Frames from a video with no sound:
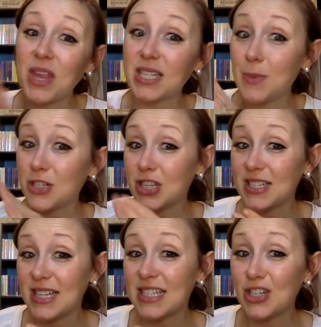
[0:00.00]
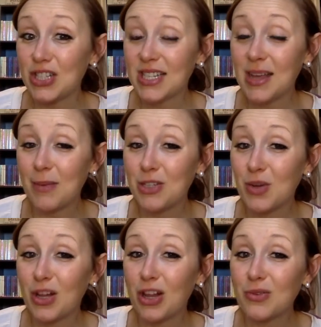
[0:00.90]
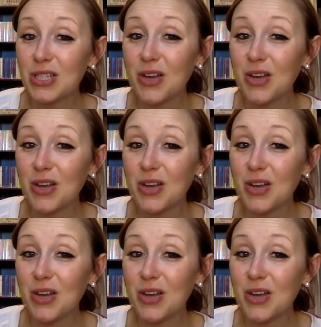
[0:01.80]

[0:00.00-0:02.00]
especially as the series is coming to a close.